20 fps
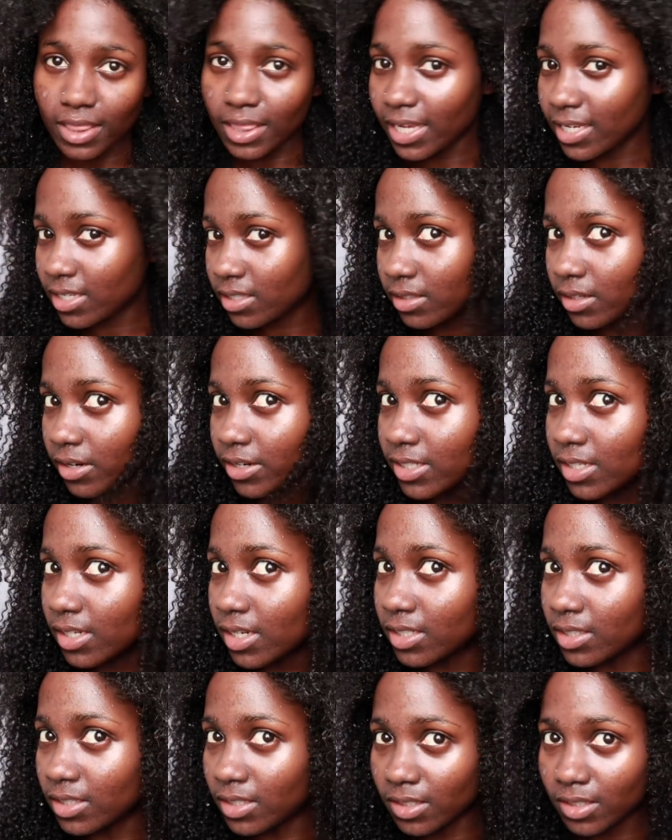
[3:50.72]
I like starting
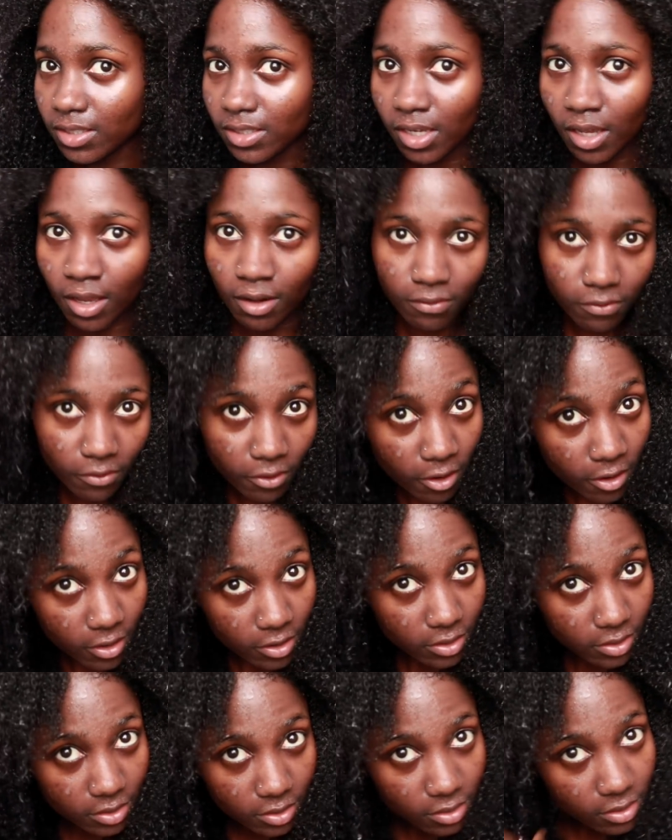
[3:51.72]
on this side
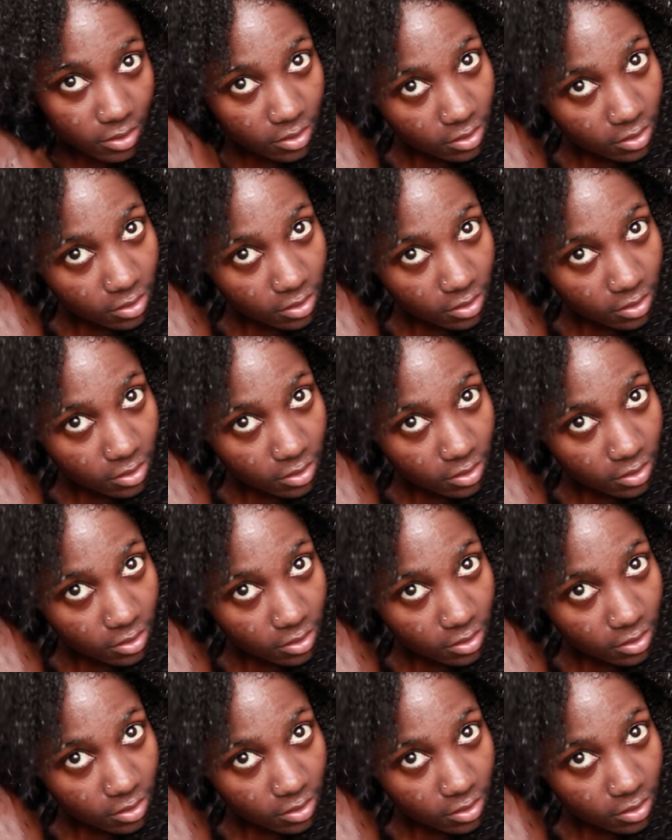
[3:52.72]
first.